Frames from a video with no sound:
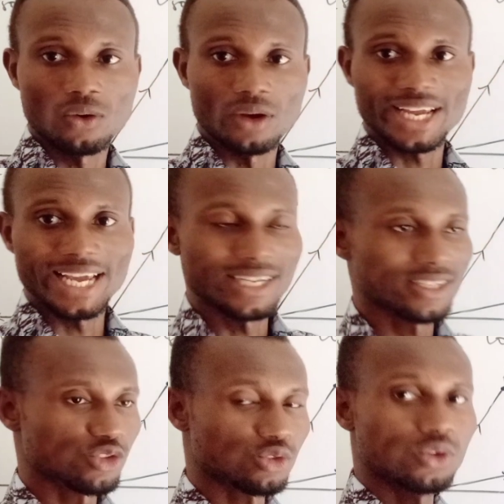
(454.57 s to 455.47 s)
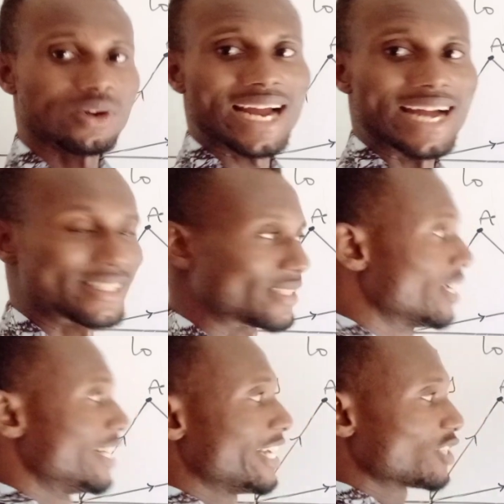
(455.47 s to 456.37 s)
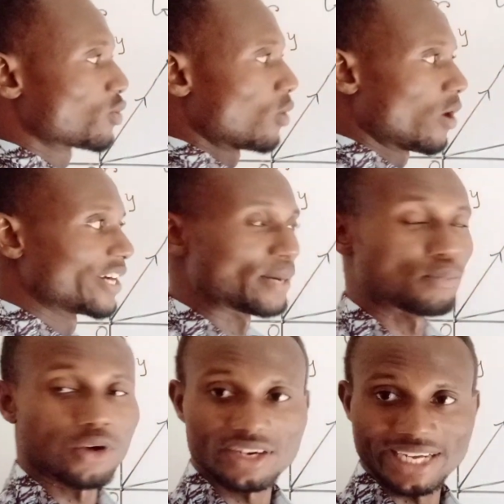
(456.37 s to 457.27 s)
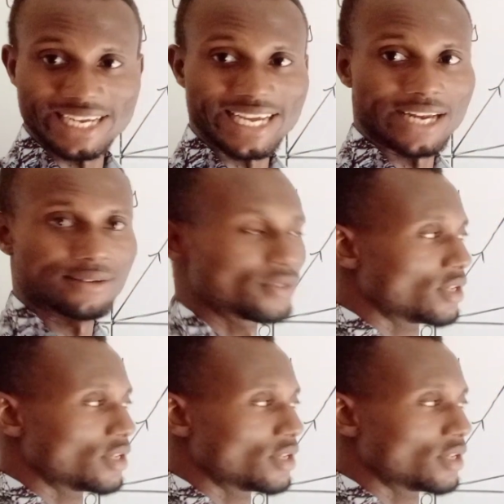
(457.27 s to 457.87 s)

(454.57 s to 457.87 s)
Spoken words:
Okay, so let's go on the board again.